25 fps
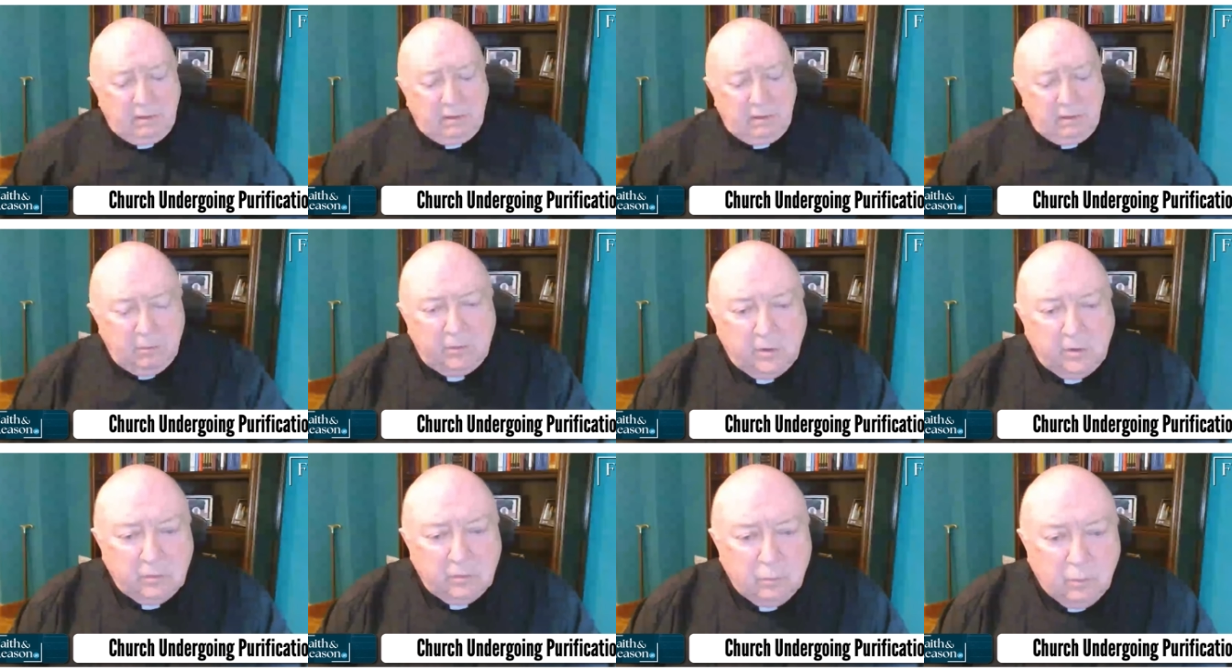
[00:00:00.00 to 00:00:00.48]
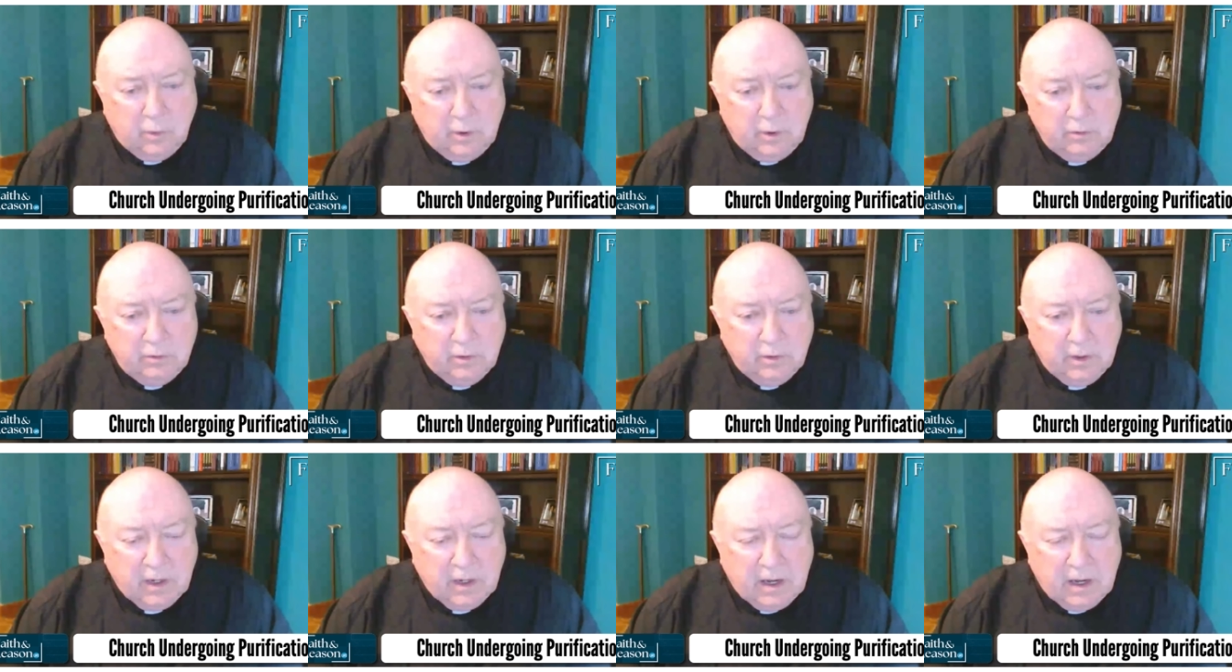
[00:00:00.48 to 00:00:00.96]
was just
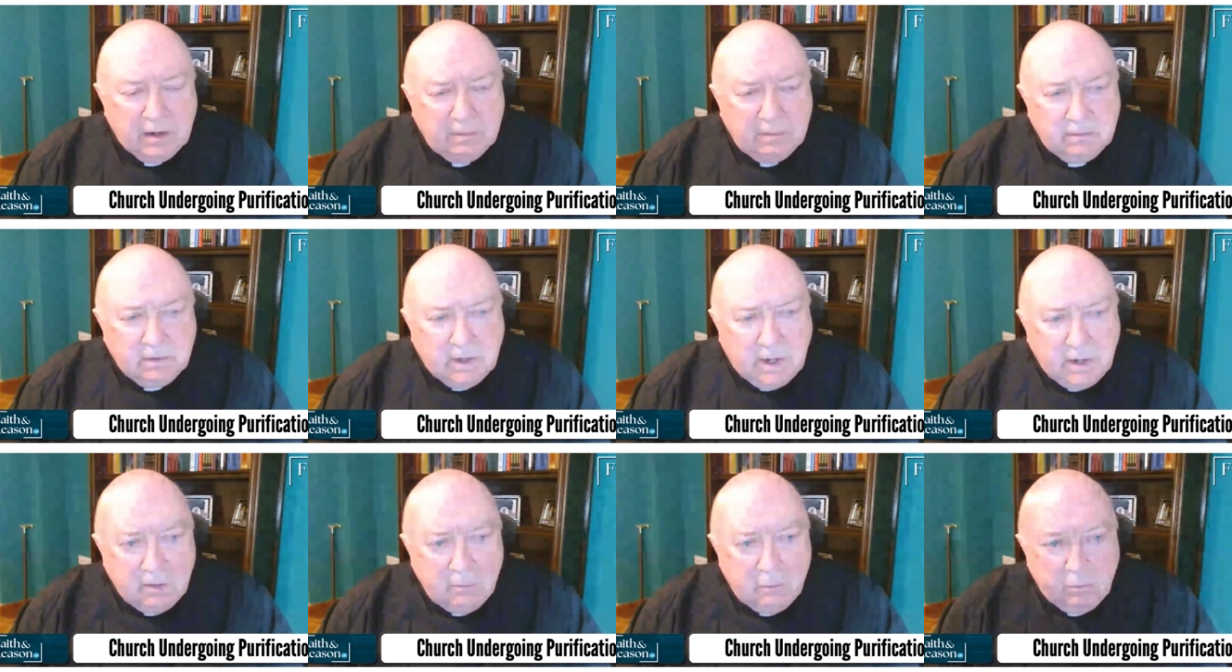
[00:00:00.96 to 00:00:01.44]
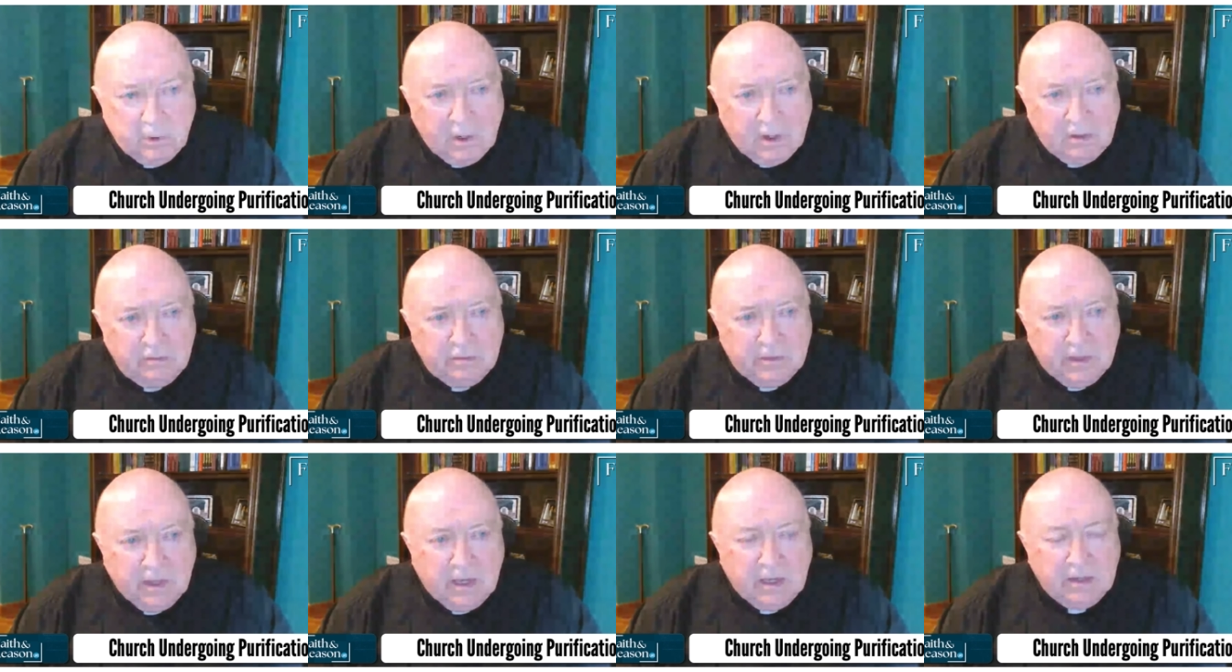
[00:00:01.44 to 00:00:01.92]
wondering, I
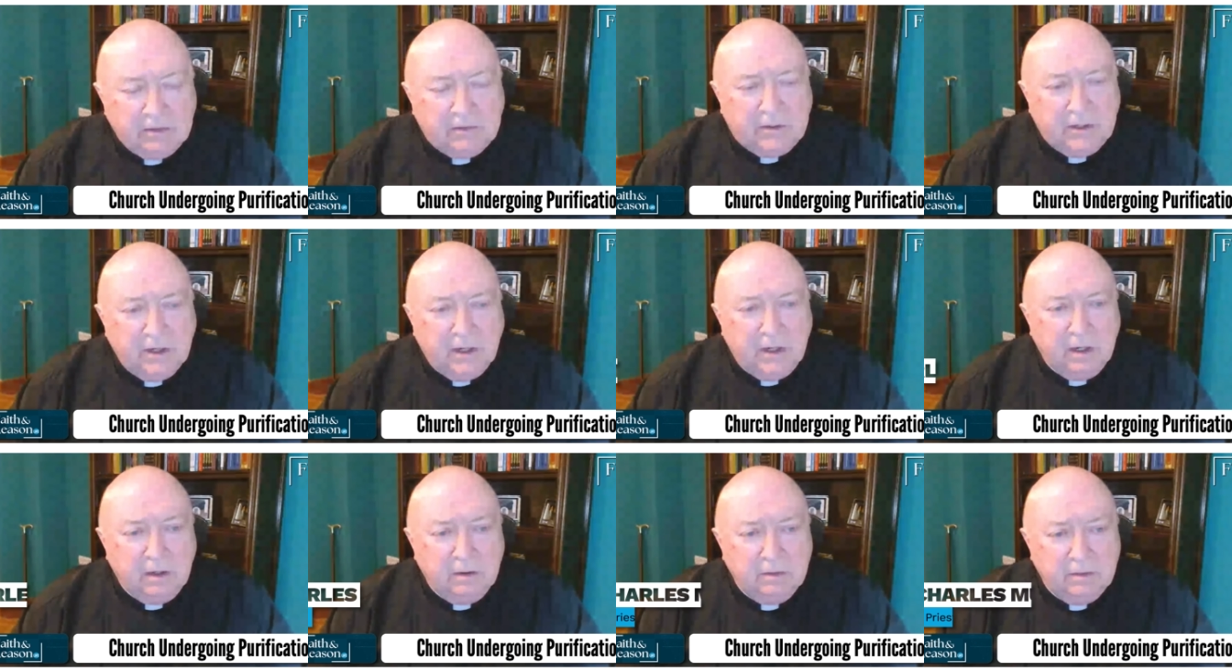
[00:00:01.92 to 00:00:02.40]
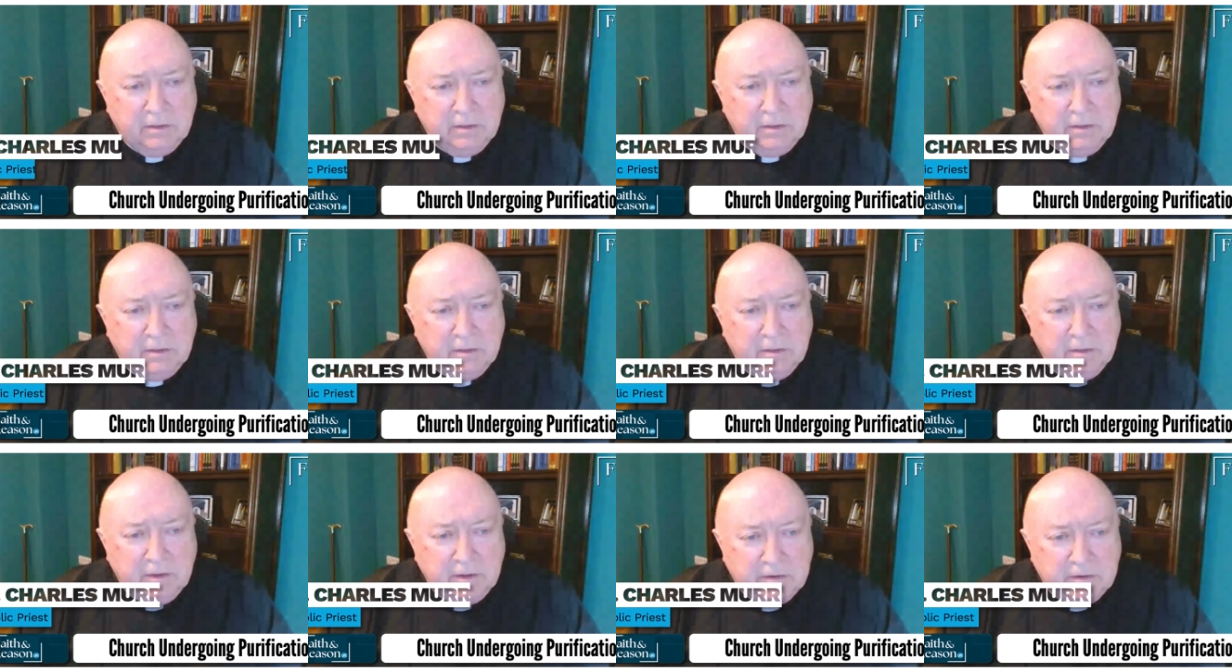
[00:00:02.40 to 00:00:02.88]
read that the
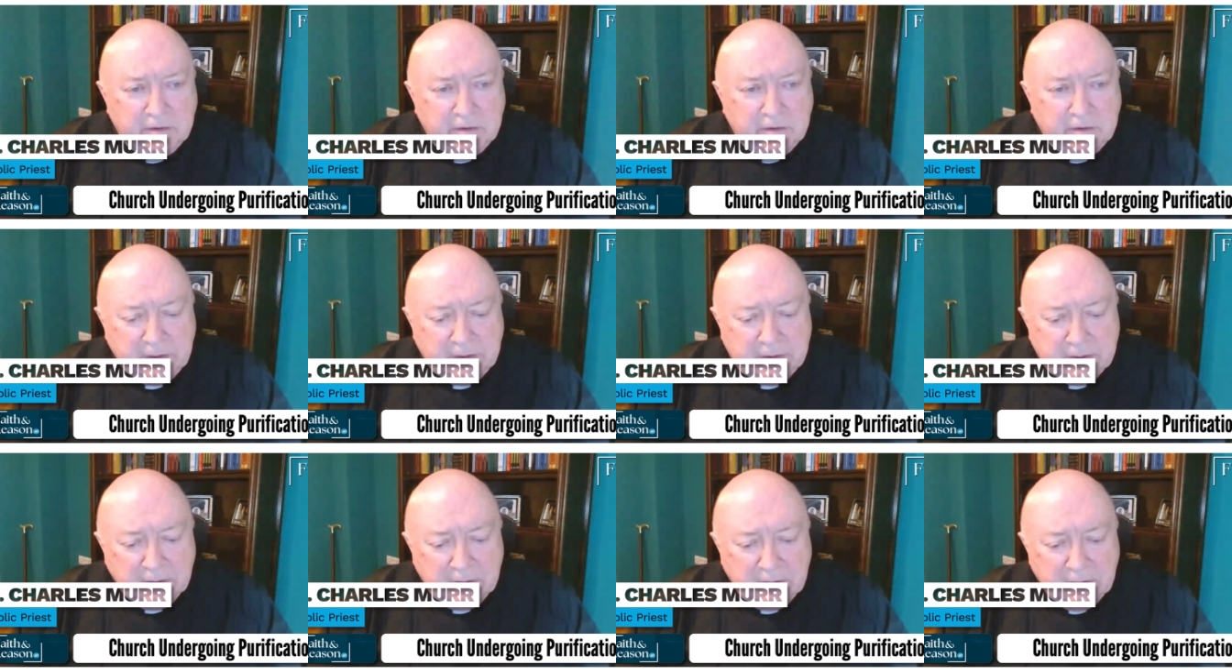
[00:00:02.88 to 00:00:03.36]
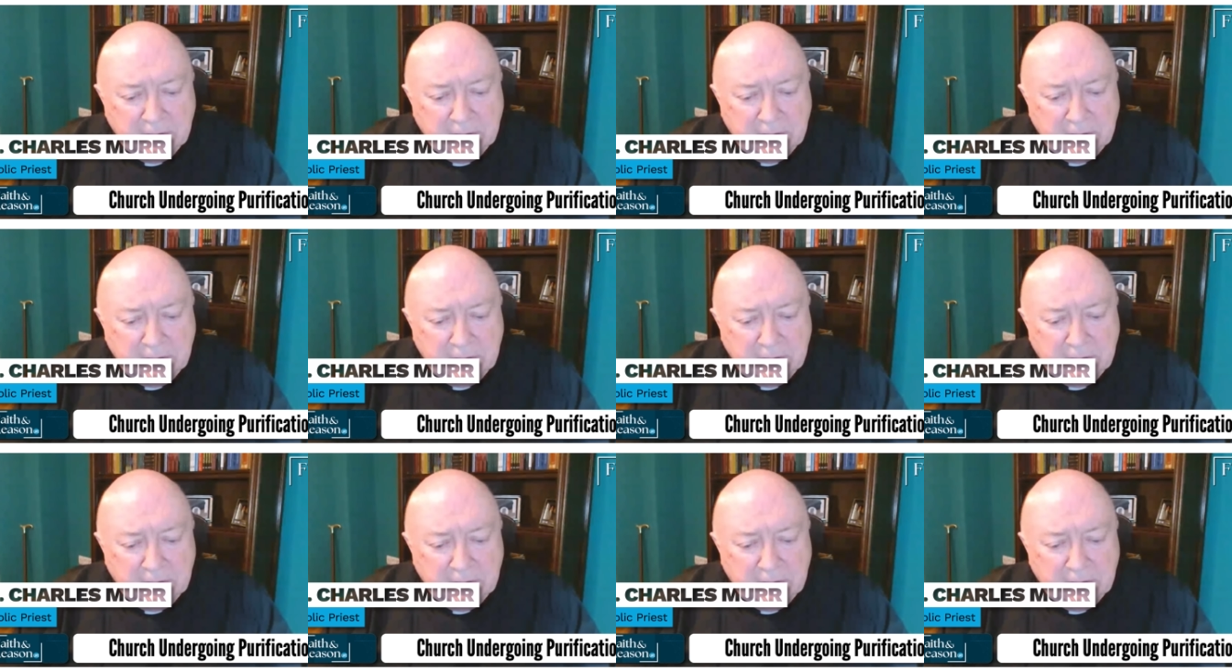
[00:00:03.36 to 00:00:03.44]
document